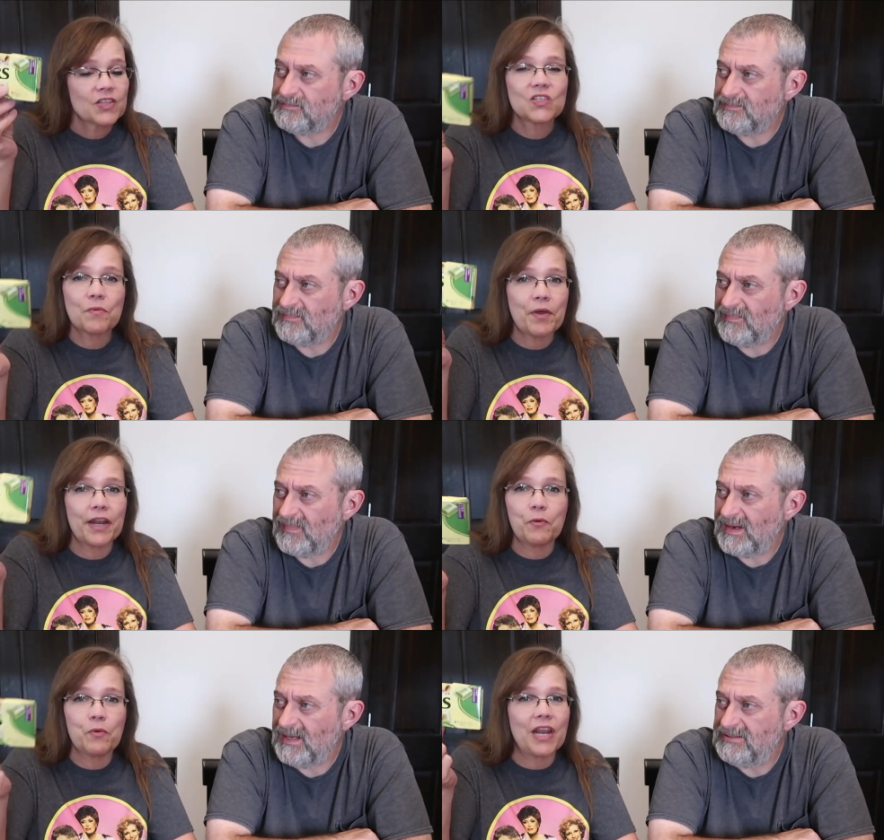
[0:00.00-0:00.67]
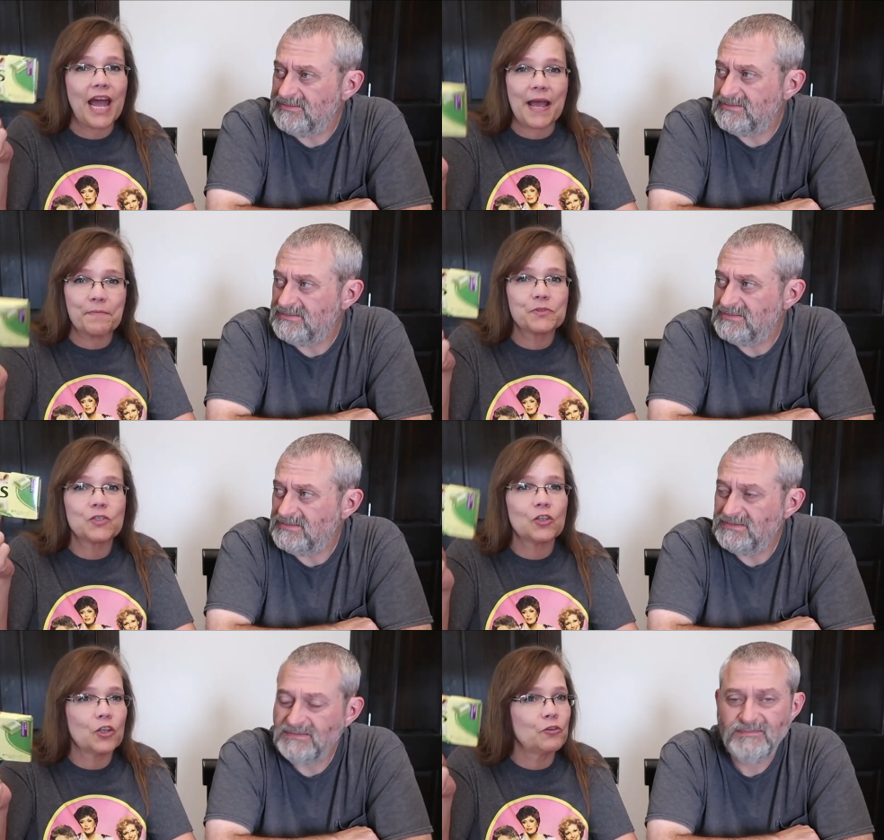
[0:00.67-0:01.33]
Speaker 1: Somebody would
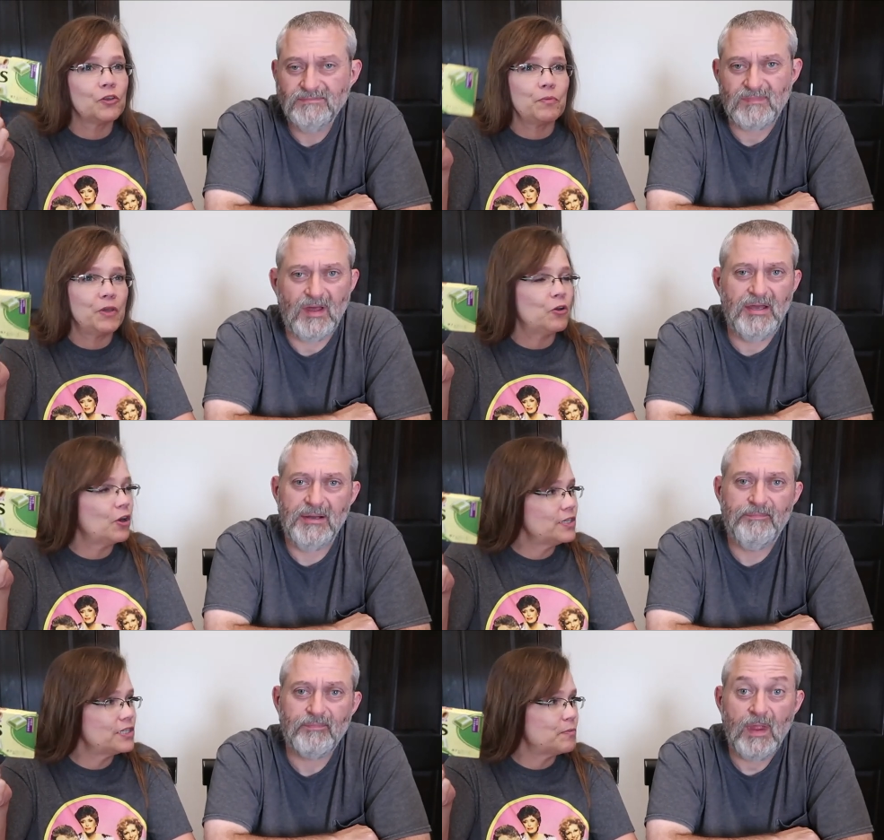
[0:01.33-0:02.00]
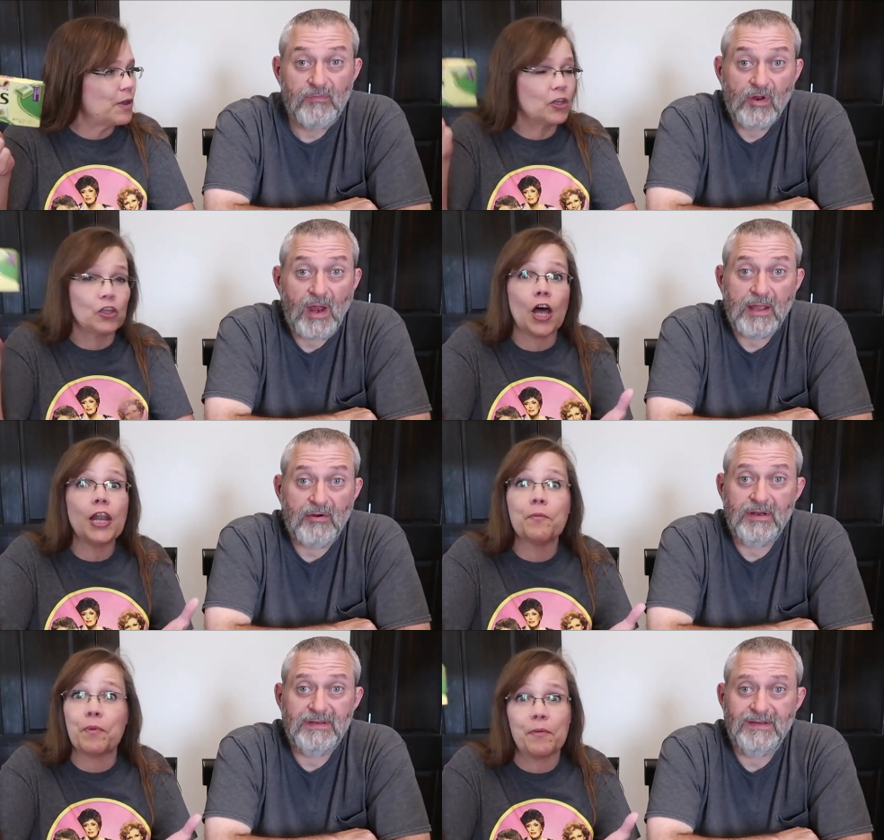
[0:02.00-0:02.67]
absolutely
Speaker 2: be crazy about it. If you
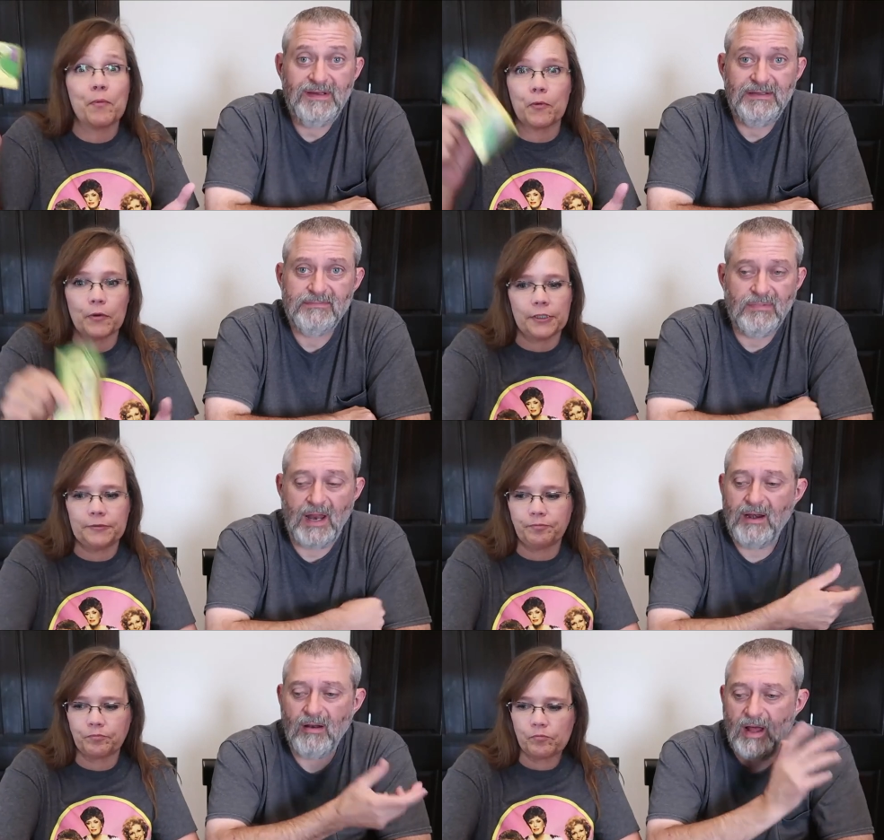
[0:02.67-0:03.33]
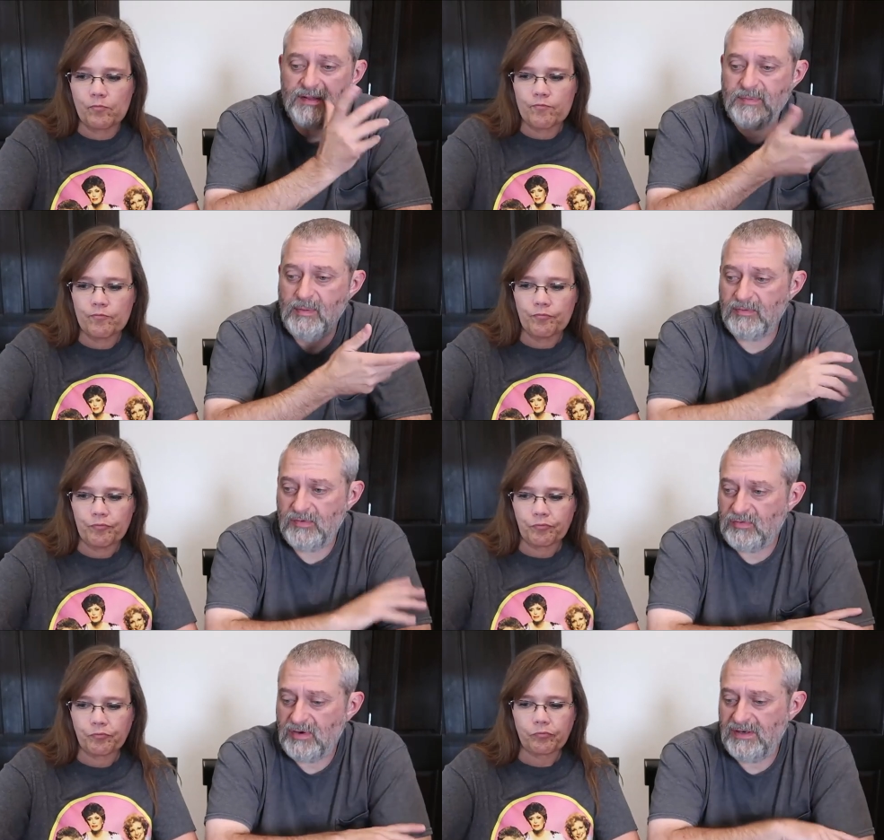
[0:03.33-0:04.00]
like green tea, I know lots of
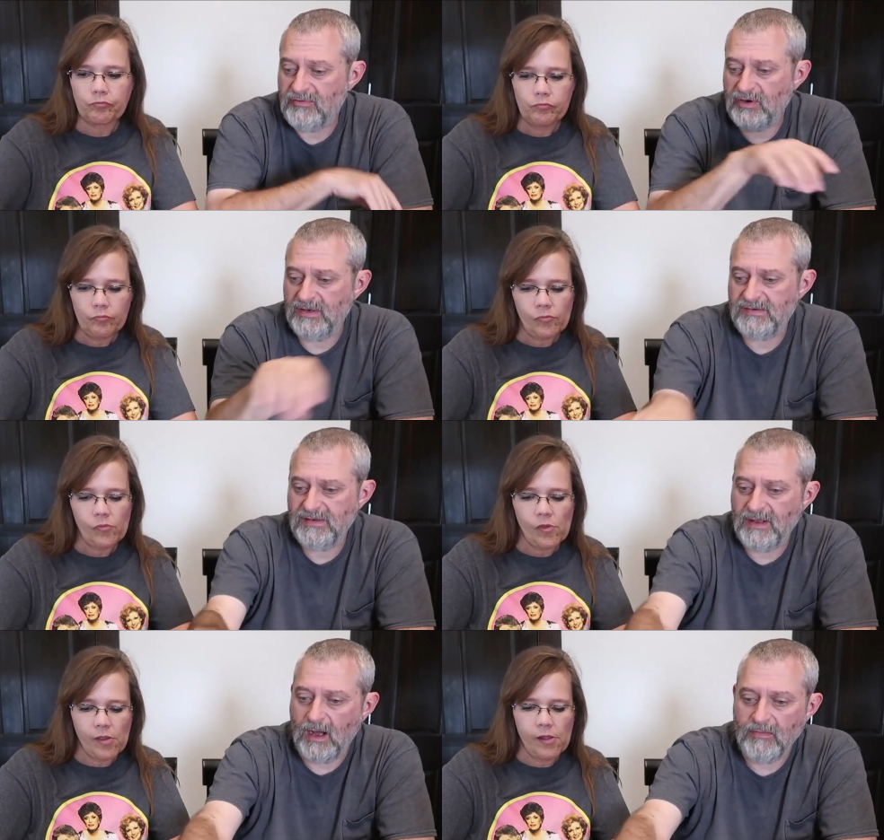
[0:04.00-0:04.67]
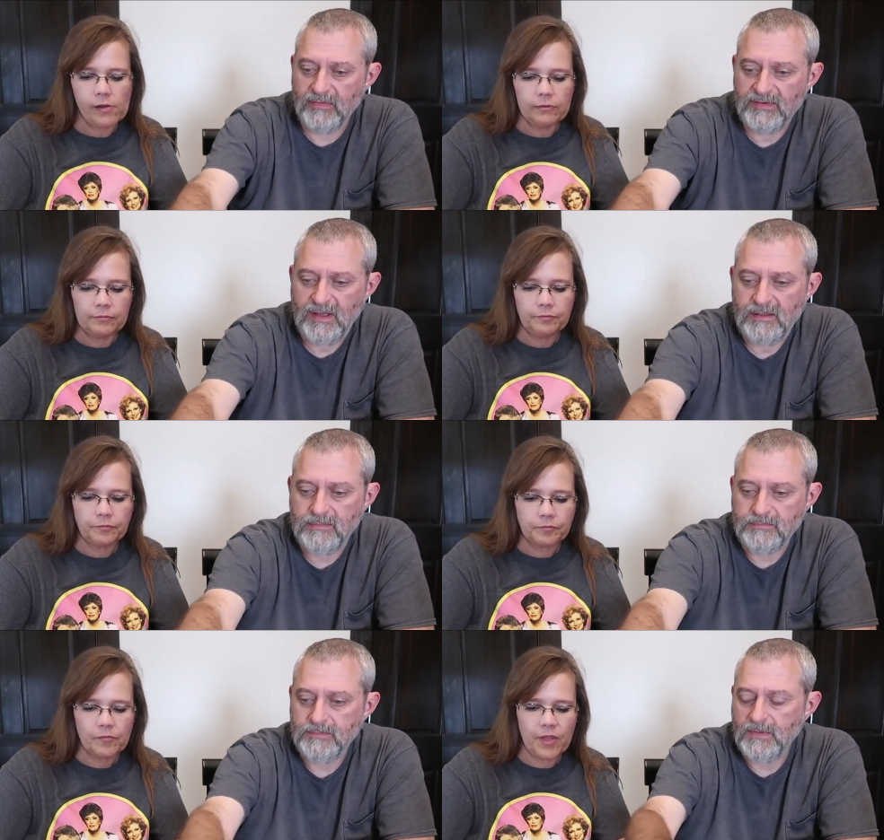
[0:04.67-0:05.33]
people who drink green tea all the
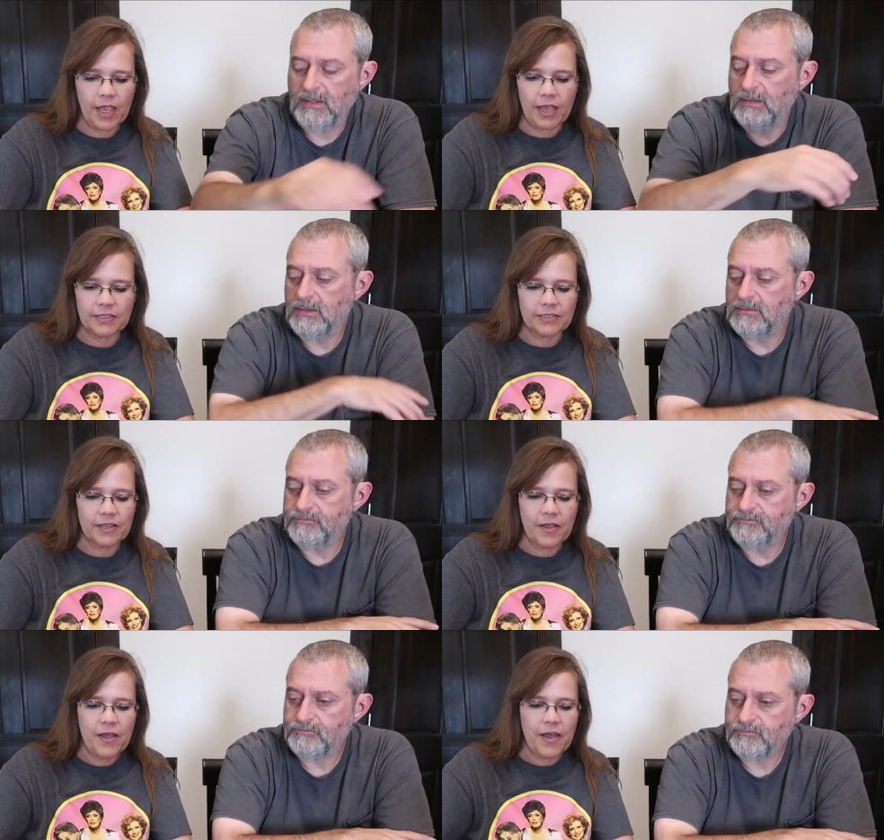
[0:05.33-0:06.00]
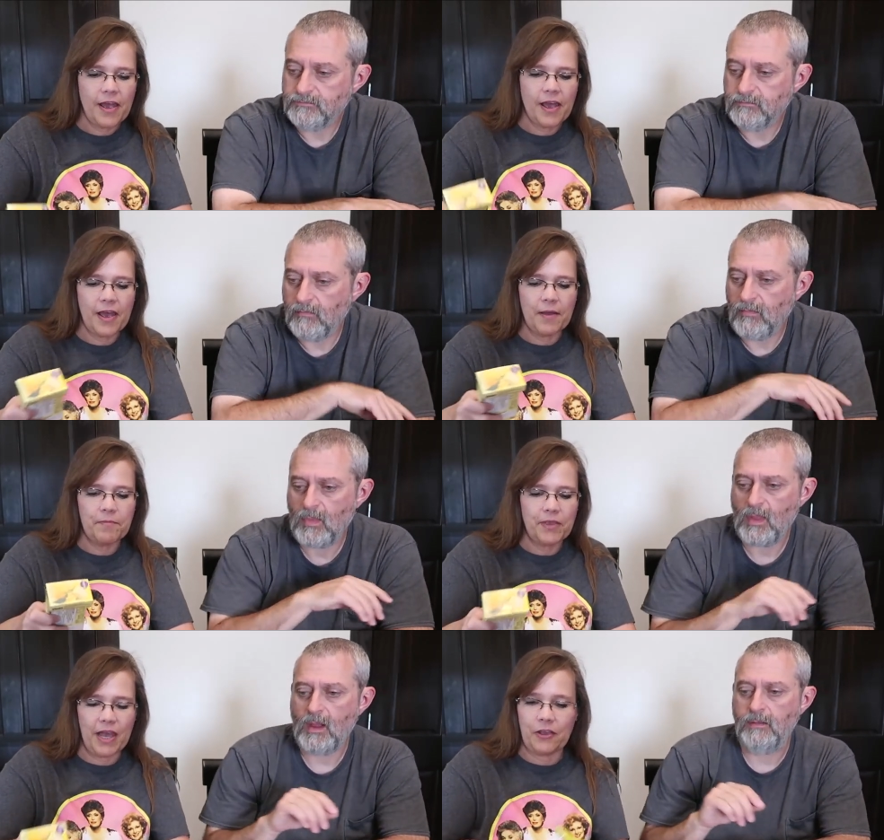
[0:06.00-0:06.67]
time.
Speaker 1: Yes.
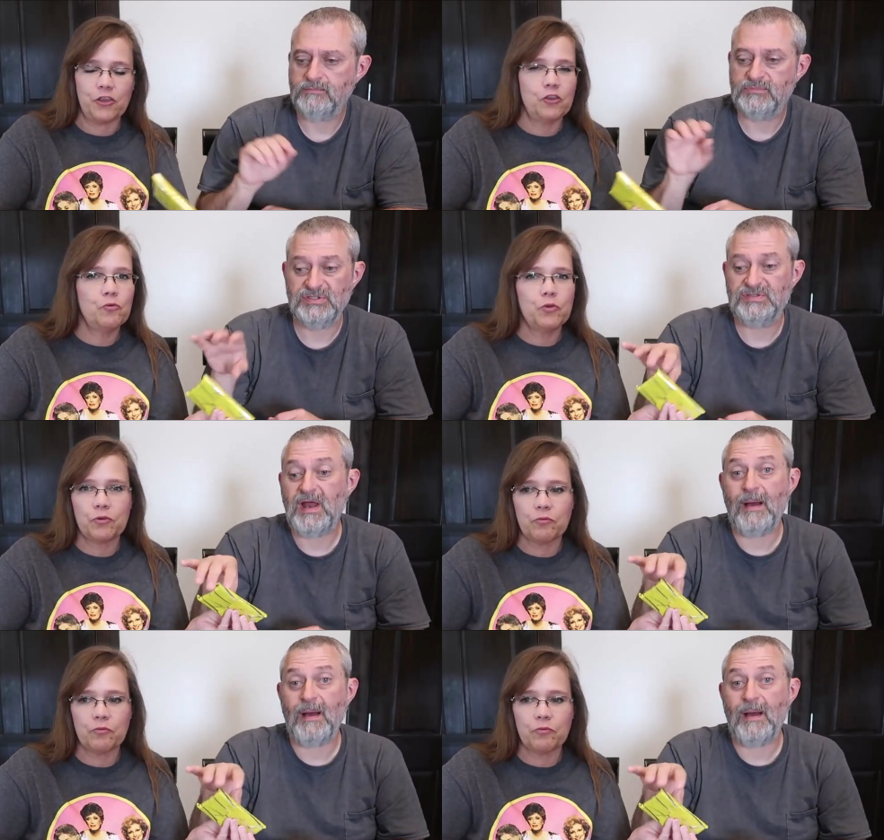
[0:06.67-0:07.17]
Yeah,
Speaker 2: you would